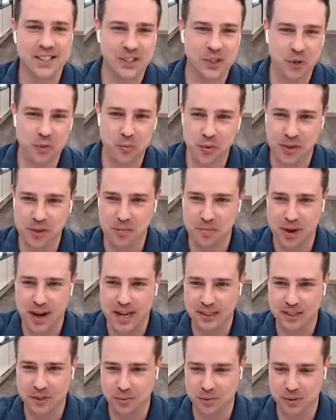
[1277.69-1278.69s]
humanly
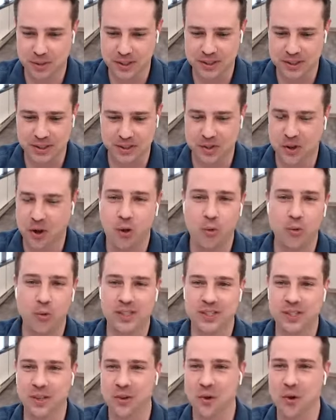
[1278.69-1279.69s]
possible is
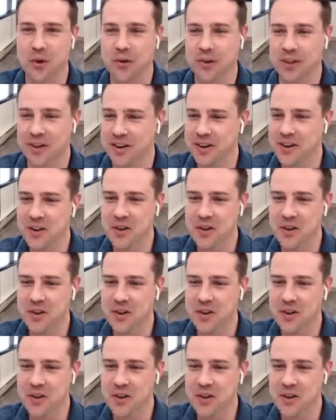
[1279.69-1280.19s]
always the goal. And